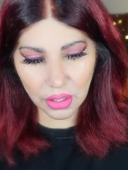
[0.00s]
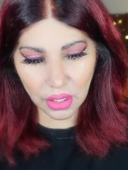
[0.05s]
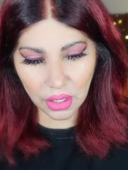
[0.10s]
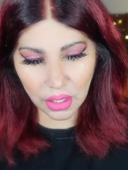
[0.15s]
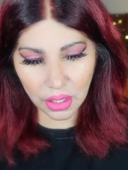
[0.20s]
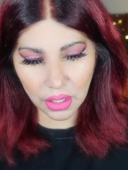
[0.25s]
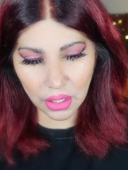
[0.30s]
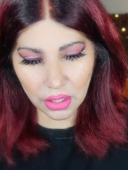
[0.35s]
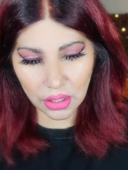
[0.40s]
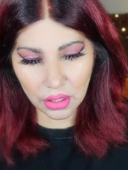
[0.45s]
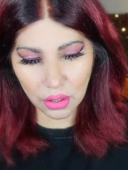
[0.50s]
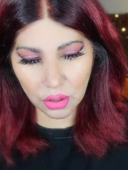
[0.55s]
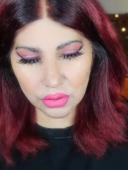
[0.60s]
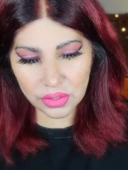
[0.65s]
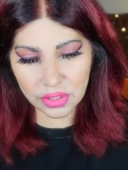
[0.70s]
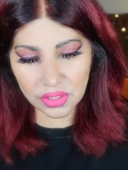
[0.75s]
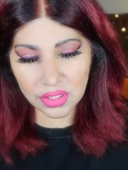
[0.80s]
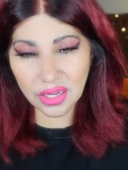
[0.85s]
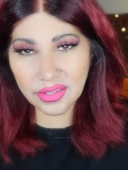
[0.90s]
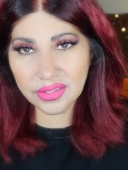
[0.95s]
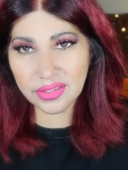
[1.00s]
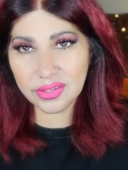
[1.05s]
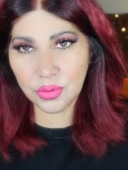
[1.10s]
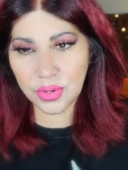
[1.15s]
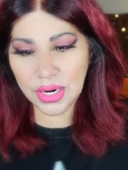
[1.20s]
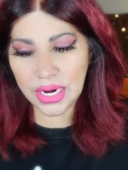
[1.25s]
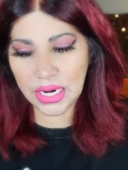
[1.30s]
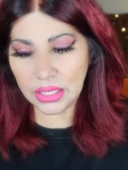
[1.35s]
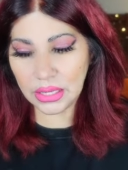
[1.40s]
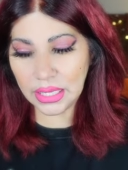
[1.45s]
Uh,
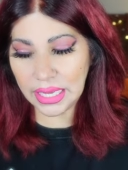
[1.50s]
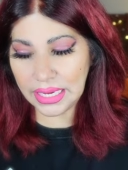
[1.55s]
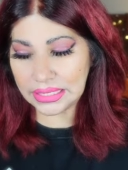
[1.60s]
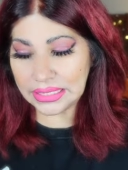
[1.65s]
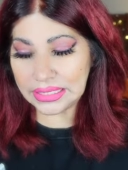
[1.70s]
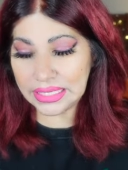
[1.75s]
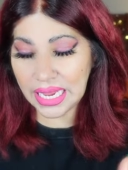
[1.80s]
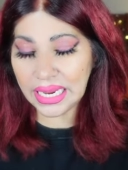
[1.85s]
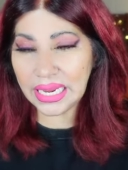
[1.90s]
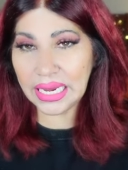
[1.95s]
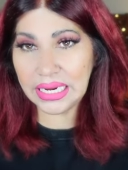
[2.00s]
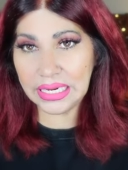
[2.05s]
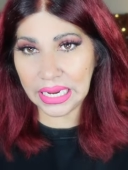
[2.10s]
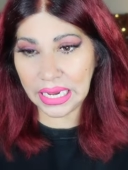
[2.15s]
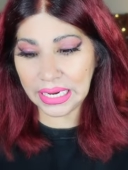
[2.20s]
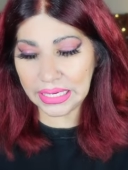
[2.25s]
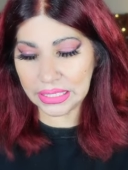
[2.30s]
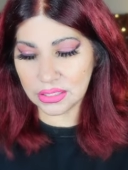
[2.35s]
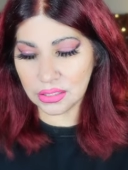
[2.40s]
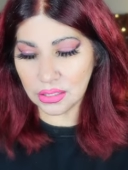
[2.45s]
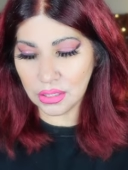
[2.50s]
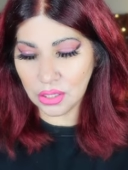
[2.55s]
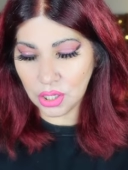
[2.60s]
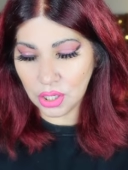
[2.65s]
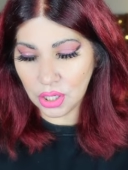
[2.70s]
sunscreen like day and night.